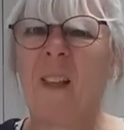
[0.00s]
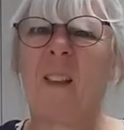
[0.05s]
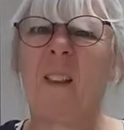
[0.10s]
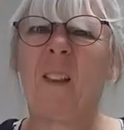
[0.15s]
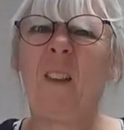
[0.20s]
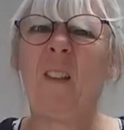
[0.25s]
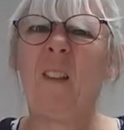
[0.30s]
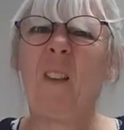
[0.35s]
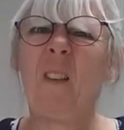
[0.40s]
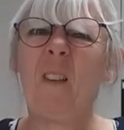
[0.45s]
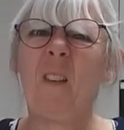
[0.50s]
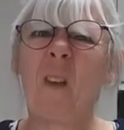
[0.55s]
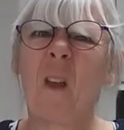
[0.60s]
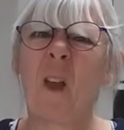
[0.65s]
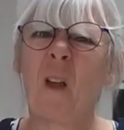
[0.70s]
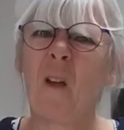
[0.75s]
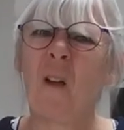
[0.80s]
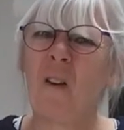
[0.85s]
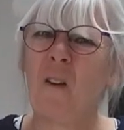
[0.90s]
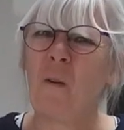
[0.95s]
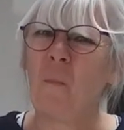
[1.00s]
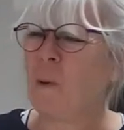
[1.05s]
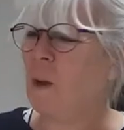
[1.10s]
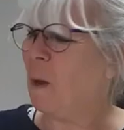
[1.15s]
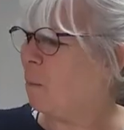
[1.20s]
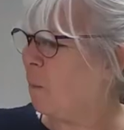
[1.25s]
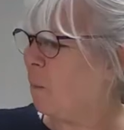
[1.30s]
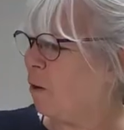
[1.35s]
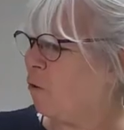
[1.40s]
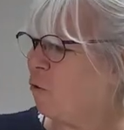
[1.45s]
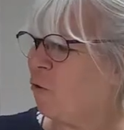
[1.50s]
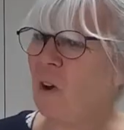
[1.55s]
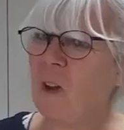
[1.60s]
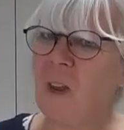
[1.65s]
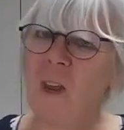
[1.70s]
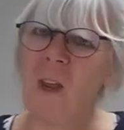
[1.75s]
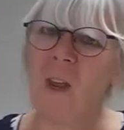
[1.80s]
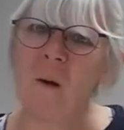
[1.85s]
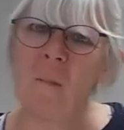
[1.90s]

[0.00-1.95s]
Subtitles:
This is going to be a bit tricky.